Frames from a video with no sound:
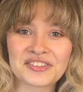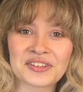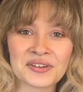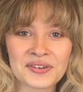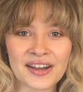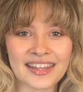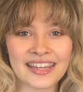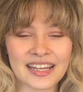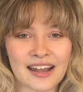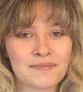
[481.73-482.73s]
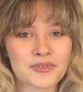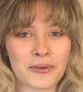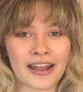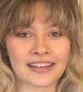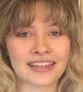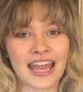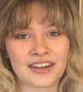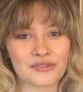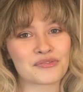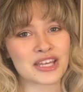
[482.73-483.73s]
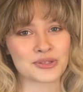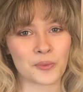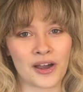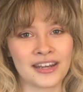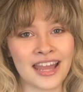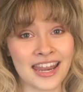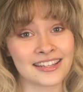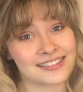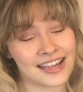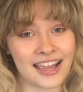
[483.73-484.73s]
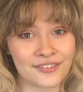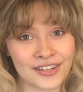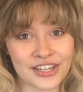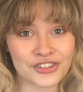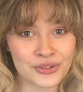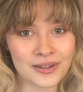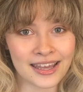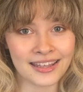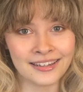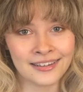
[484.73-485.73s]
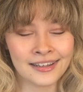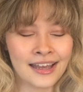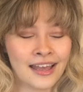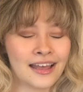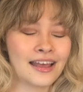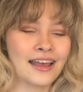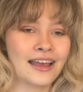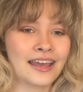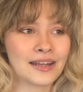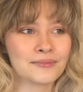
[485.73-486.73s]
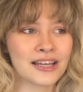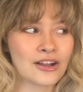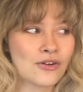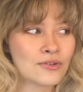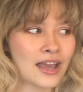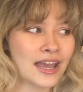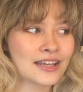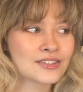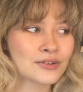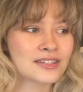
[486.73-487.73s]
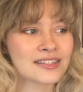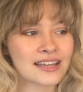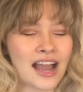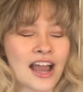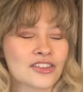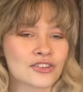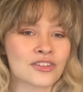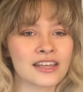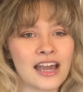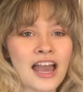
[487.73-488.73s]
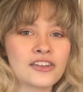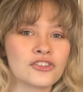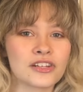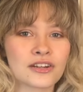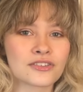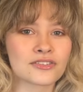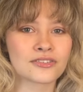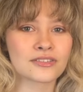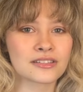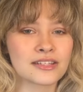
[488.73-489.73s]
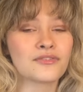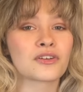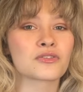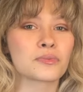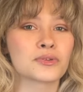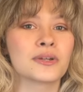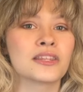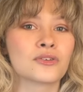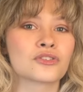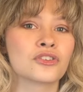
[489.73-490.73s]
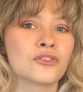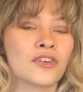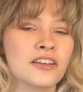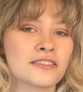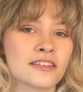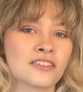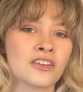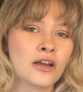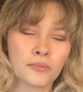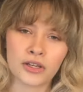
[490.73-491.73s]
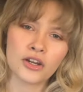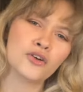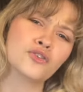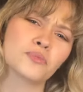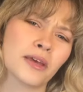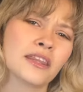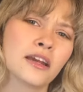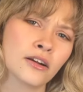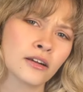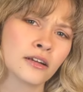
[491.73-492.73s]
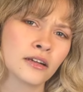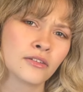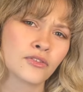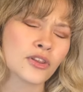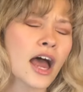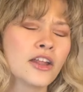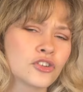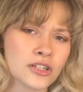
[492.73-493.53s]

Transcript: 2, and then it comes back at the end of Phase 1 and it's kind of an issue again. And I'm like, okay, so it's like there's like 100 years difference between those two phases, but you know who's been there for the 100